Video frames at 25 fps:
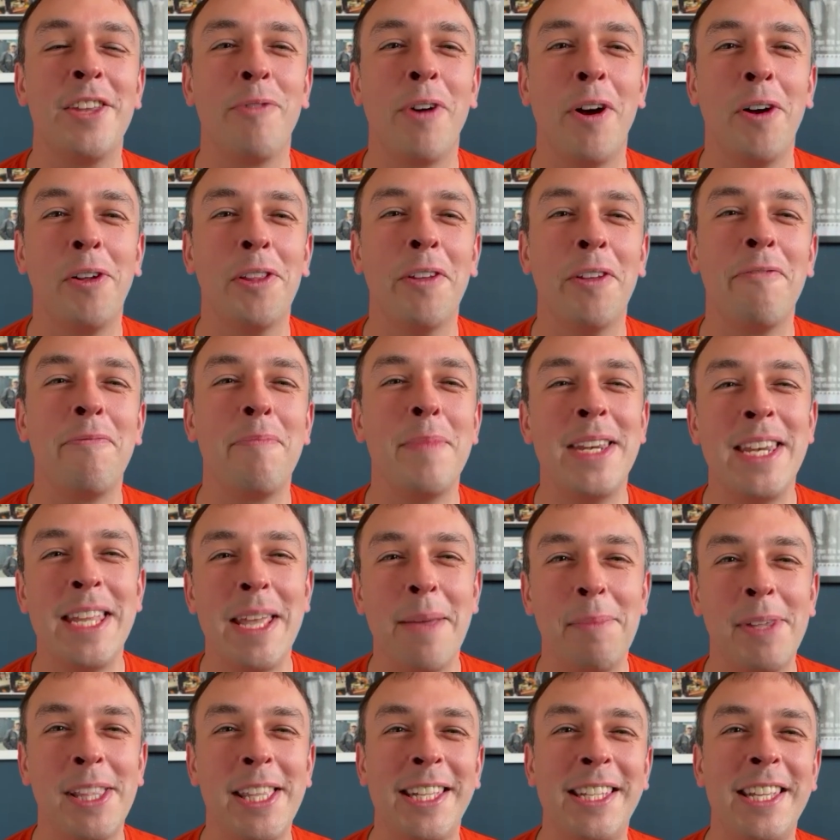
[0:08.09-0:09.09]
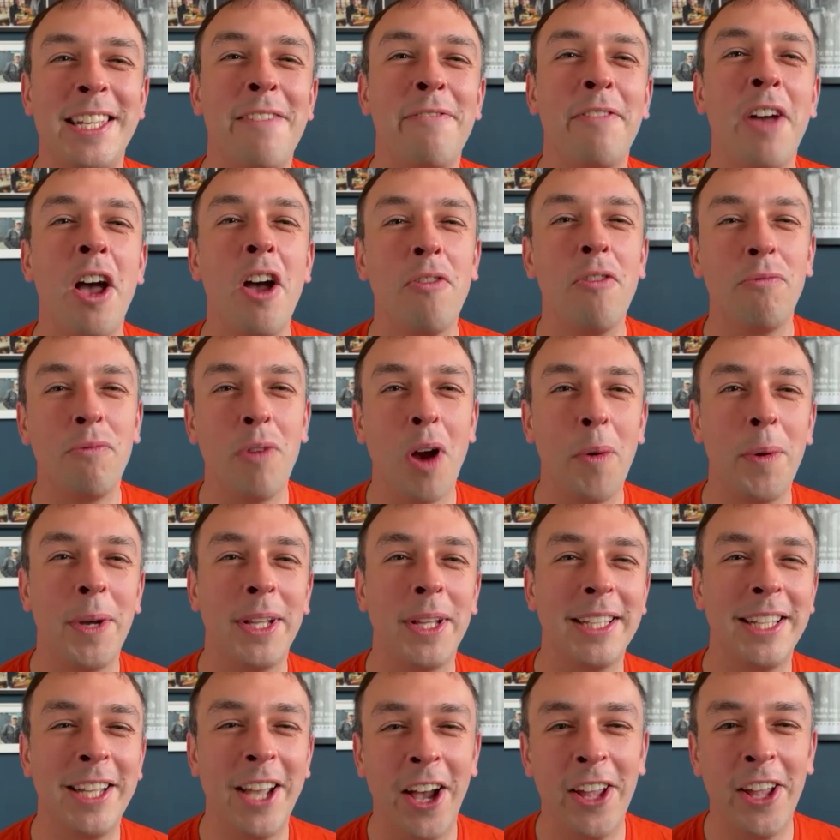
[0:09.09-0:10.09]
role of manipulative
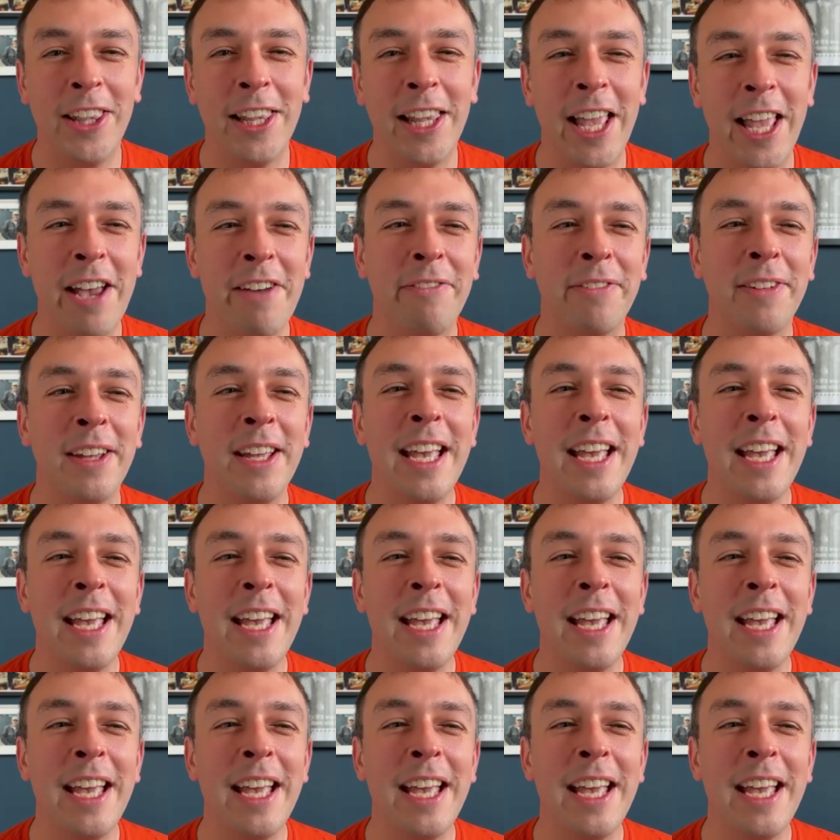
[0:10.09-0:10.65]
Rowan Cunliffe.